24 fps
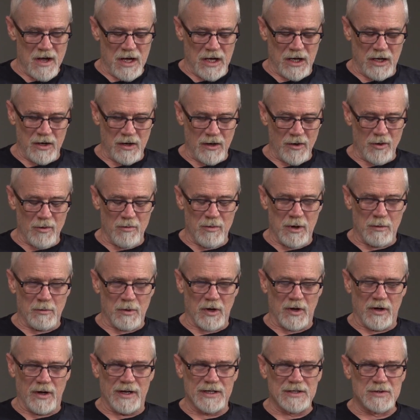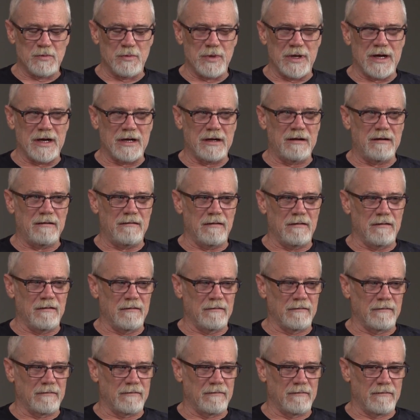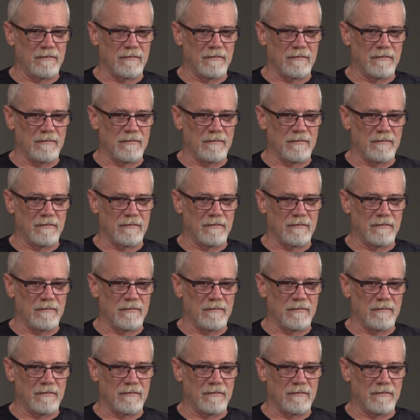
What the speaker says: You got to remember, guys, back in,